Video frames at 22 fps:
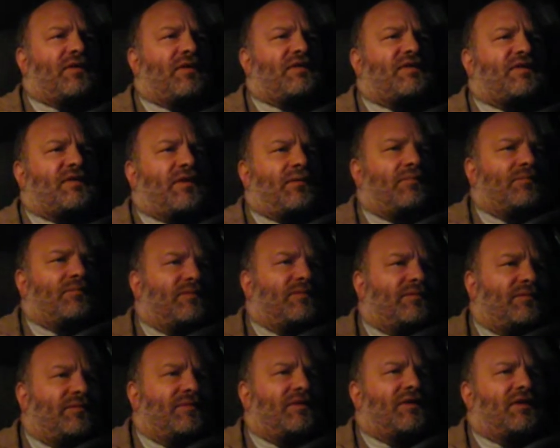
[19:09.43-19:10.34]
It's some
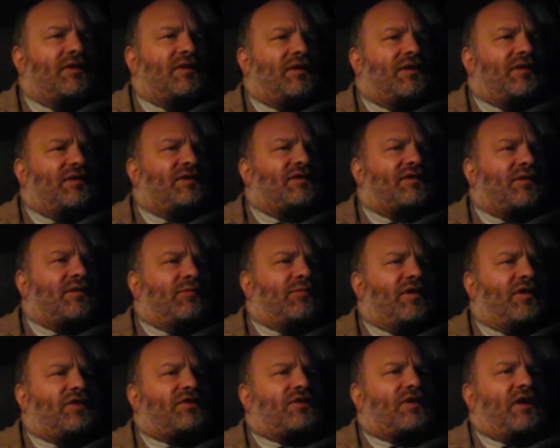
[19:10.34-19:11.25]

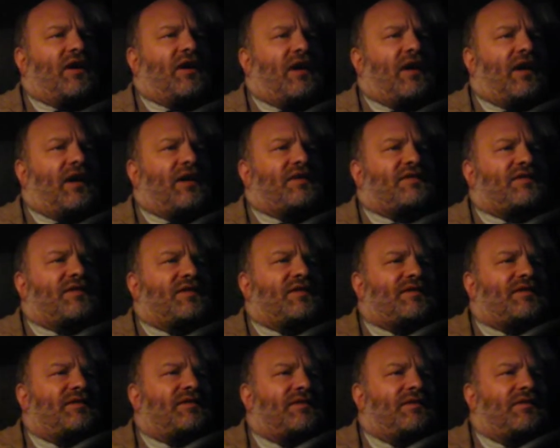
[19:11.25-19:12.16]
rich guy has
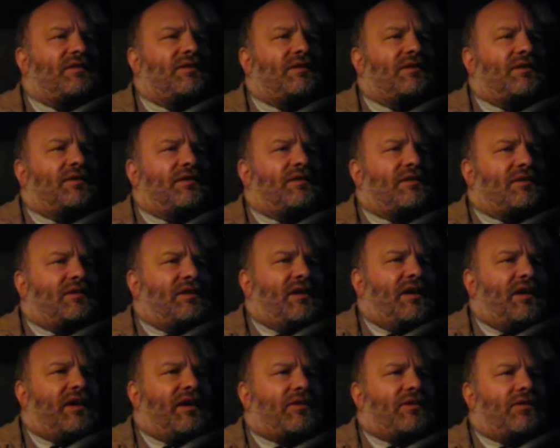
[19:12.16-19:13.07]
this
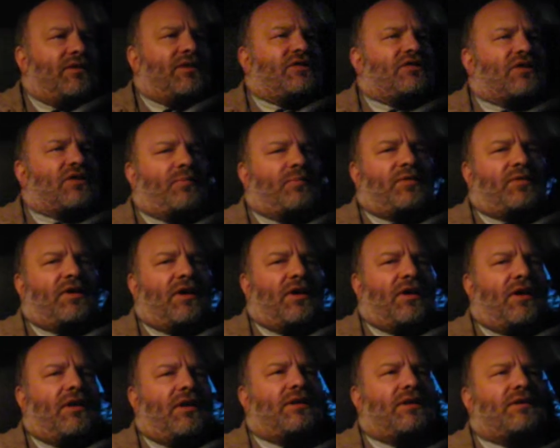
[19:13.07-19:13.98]
acreage up
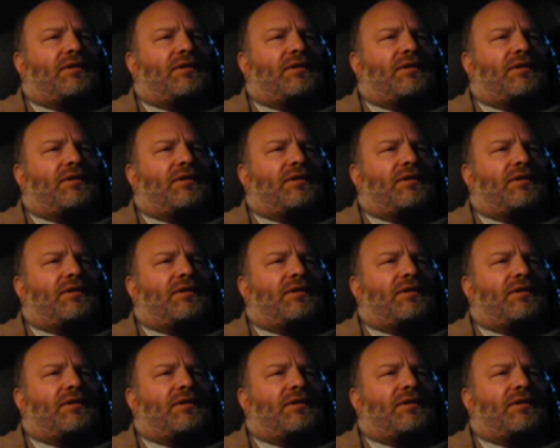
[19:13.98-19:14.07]
there,